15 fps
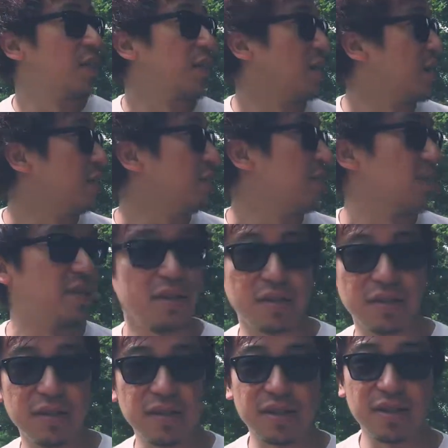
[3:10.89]
and we're
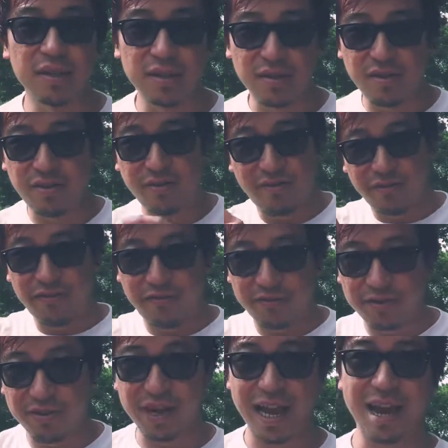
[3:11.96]
gonna off
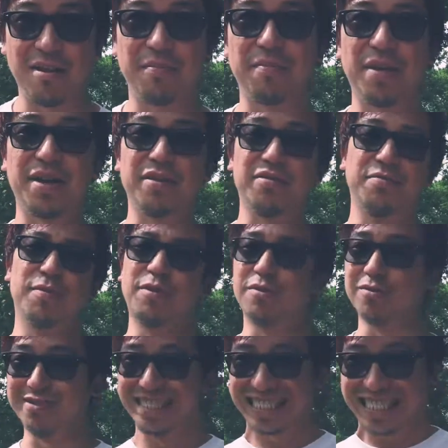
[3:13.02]
to the Outback tomorrow.